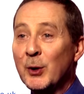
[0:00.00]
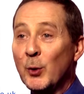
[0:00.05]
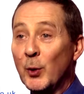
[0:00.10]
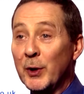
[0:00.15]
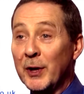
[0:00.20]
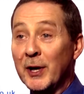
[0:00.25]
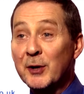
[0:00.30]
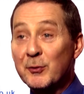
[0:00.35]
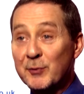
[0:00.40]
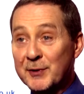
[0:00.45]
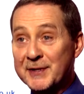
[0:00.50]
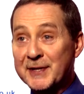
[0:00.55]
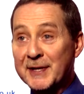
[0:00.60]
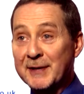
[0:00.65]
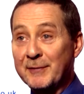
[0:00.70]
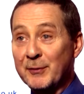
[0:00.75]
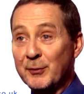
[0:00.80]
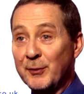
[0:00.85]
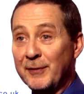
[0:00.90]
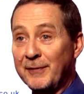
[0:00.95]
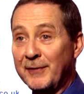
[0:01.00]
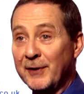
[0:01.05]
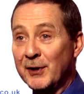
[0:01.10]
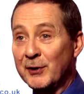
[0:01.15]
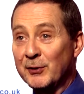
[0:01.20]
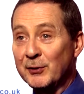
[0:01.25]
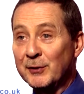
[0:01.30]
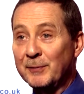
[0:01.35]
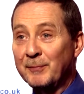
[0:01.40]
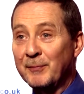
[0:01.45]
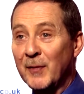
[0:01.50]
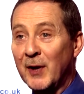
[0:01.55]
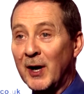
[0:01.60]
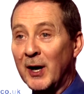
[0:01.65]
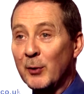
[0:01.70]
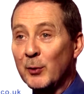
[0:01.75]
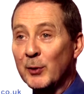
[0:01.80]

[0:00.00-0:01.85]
When I receive a referral, I